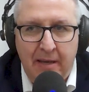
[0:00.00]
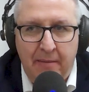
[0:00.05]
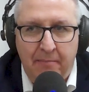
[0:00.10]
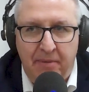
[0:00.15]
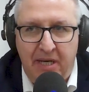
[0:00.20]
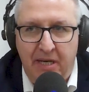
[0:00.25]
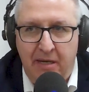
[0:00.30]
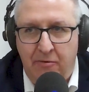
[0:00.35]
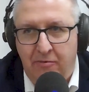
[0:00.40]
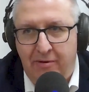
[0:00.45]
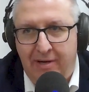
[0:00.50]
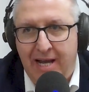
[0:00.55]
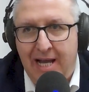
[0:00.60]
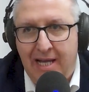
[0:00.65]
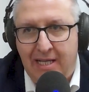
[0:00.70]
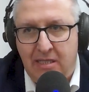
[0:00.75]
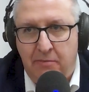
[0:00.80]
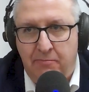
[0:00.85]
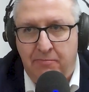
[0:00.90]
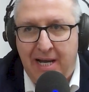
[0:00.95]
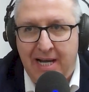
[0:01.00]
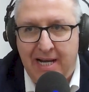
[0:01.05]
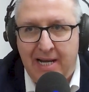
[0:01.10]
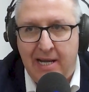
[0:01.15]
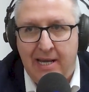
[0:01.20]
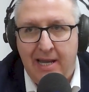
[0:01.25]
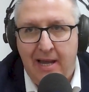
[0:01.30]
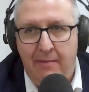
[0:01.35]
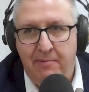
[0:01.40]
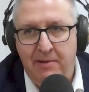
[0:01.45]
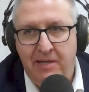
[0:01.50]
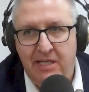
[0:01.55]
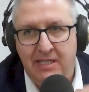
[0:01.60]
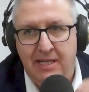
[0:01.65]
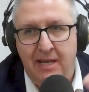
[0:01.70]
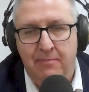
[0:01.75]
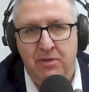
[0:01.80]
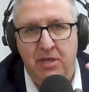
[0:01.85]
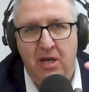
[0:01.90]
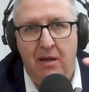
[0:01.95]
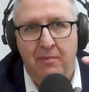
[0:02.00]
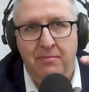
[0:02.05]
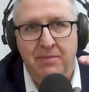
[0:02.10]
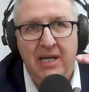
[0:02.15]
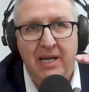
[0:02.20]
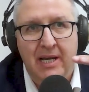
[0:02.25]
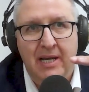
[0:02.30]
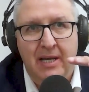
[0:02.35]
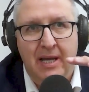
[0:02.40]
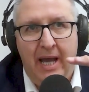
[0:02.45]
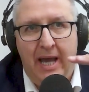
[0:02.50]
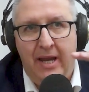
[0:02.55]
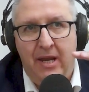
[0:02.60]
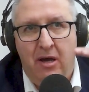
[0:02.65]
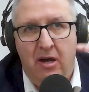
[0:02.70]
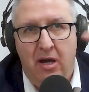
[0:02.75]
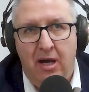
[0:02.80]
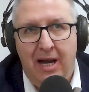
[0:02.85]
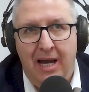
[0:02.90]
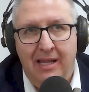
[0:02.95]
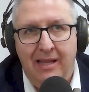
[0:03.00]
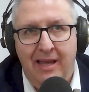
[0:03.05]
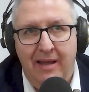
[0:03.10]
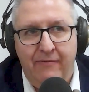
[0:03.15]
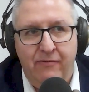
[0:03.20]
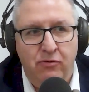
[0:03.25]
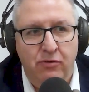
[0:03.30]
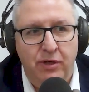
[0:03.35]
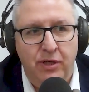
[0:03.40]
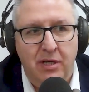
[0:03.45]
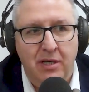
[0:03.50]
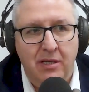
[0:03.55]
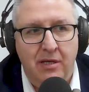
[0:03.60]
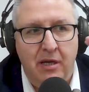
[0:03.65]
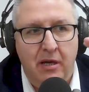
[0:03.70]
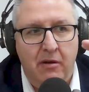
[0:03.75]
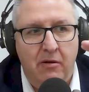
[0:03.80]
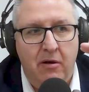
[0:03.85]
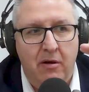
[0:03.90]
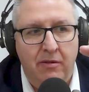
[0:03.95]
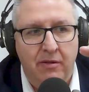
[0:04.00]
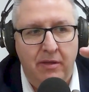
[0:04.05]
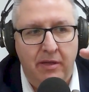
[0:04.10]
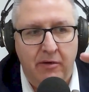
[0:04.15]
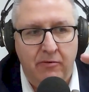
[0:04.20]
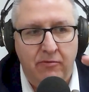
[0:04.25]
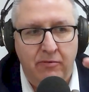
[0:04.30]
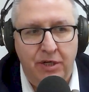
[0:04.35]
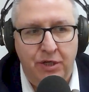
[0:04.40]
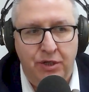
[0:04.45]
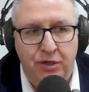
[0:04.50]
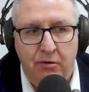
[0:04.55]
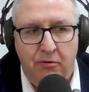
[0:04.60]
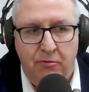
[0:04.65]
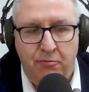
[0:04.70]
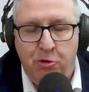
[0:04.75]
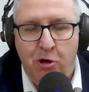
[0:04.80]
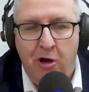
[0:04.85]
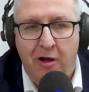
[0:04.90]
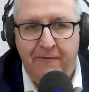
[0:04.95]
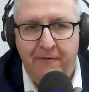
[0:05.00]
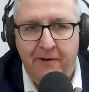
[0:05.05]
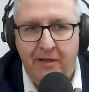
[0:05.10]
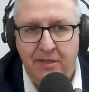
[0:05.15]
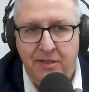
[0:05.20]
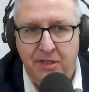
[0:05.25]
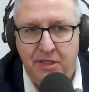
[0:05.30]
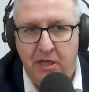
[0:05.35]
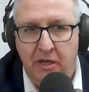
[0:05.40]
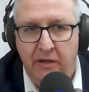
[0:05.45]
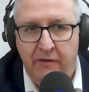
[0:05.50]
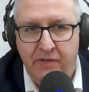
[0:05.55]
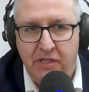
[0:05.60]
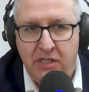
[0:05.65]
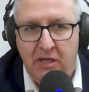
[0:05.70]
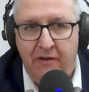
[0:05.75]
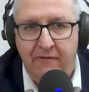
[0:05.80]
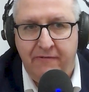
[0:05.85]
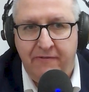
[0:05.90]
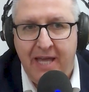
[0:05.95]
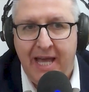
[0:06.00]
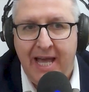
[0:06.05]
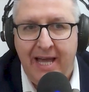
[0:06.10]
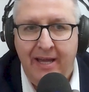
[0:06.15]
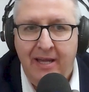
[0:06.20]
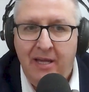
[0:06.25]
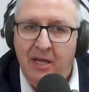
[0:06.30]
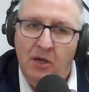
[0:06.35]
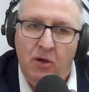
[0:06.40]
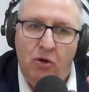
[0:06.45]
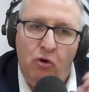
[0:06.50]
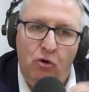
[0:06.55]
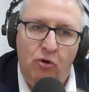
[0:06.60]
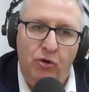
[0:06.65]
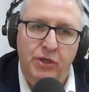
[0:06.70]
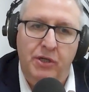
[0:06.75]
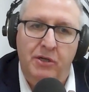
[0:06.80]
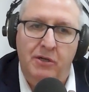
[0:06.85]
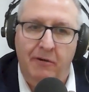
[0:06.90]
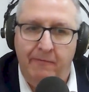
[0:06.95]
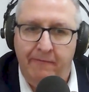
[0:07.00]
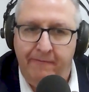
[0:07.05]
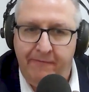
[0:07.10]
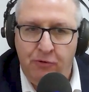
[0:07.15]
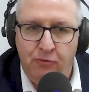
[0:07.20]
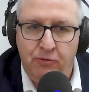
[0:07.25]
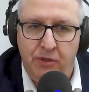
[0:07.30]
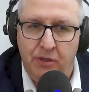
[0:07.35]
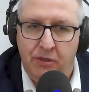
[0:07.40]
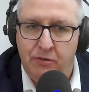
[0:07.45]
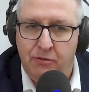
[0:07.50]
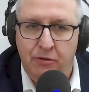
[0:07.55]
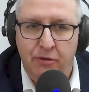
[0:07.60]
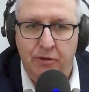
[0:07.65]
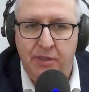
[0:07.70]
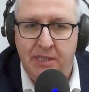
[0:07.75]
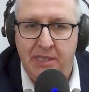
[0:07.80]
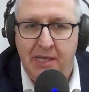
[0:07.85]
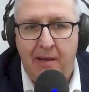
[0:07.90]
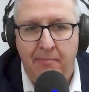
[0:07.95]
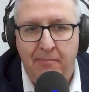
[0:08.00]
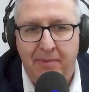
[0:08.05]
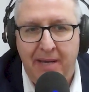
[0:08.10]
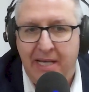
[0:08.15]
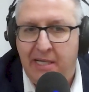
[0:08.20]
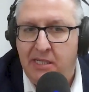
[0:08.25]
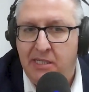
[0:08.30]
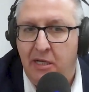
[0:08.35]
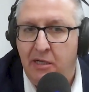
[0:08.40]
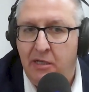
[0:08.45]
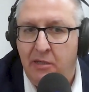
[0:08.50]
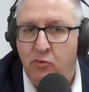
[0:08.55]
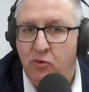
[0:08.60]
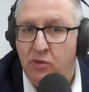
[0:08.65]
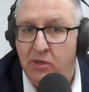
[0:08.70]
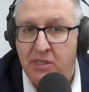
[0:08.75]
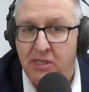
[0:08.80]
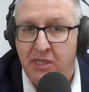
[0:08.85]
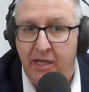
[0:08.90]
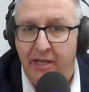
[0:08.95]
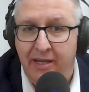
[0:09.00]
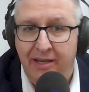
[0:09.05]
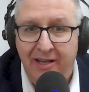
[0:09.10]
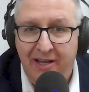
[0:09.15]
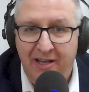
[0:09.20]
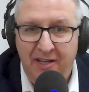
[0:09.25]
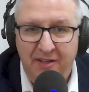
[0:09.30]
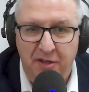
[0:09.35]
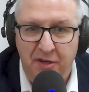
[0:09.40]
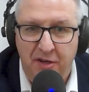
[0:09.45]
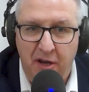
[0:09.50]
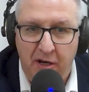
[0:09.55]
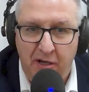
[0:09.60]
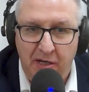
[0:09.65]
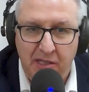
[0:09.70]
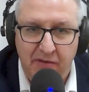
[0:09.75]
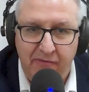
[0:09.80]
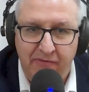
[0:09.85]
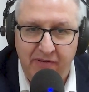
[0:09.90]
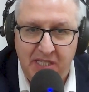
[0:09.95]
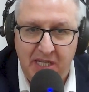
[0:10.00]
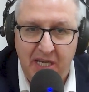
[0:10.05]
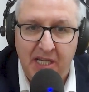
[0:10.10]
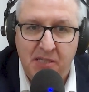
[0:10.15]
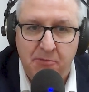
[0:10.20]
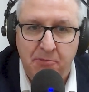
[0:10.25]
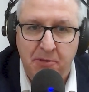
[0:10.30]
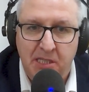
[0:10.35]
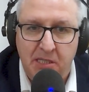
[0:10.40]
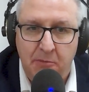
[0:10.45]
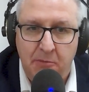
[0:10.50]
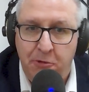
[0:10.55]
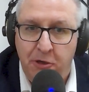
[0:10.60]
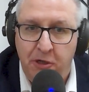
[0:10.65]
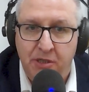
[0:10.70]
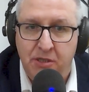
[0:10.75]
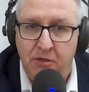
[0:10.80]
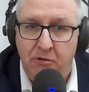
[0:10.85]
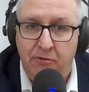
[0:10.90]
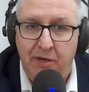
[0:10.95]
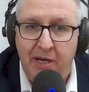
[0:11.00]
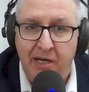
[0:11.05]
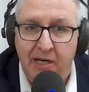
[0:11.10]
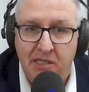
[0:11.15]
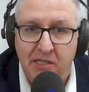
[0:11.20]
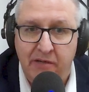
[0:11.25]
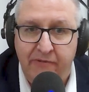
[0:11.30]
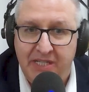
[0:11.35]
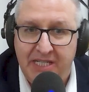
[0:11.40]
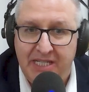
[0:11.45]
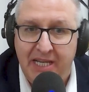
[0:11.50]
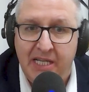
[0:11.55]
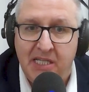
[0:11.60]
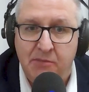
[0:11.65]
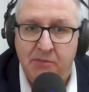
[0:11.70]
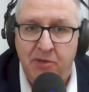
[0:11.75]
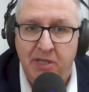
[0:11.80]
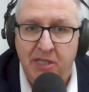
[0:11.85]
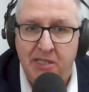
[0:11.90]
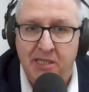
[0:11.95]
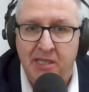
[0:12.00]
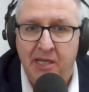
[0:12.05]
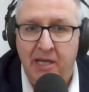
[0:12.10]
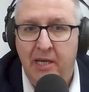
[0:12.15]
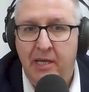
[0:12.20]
But in regards to bucket companies, sometimes at a high level, you can go on the original profit and service off that, or you can filter through. Some banks only want to see the notice of assessments, the personal notice of assessments.